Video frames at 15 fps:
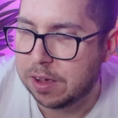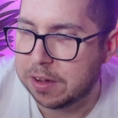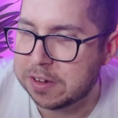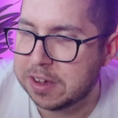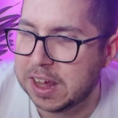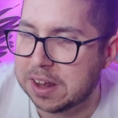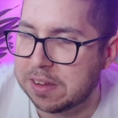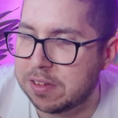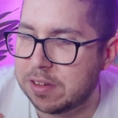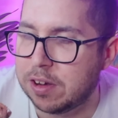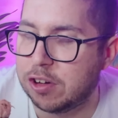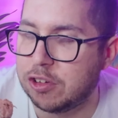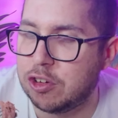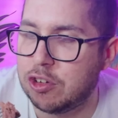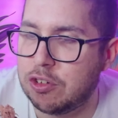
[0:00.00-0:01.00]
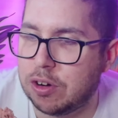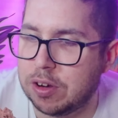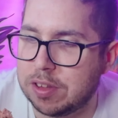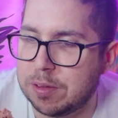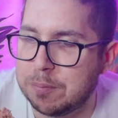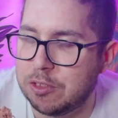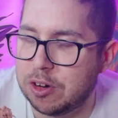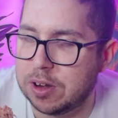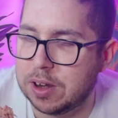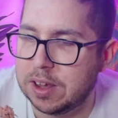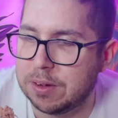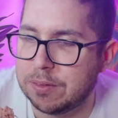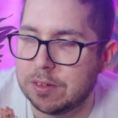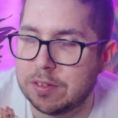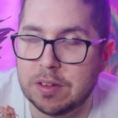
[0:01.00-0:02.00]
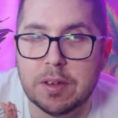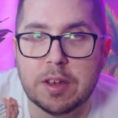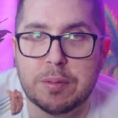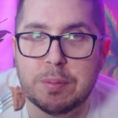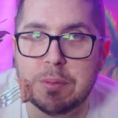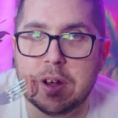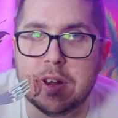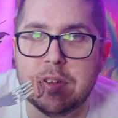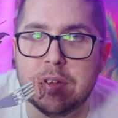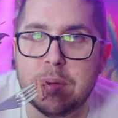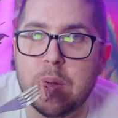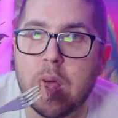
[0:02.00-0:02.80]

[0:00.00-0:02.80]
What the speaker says: I guess I should try something right now. So that's what we're going to